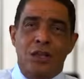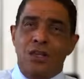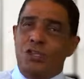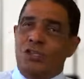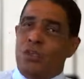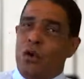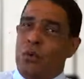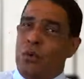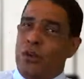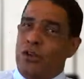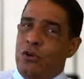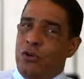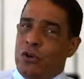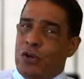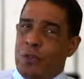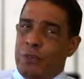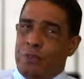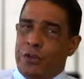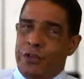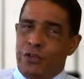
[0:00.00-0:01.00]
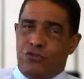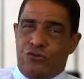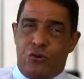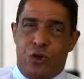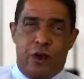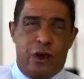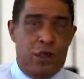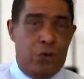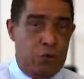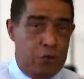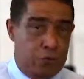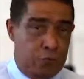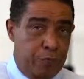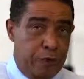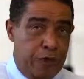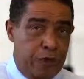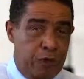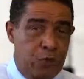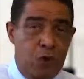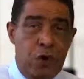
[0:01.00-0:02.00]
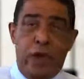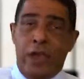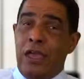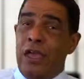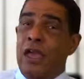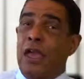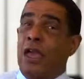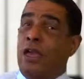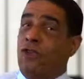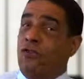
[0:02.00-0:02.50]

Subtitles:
So when you complete training, which by the way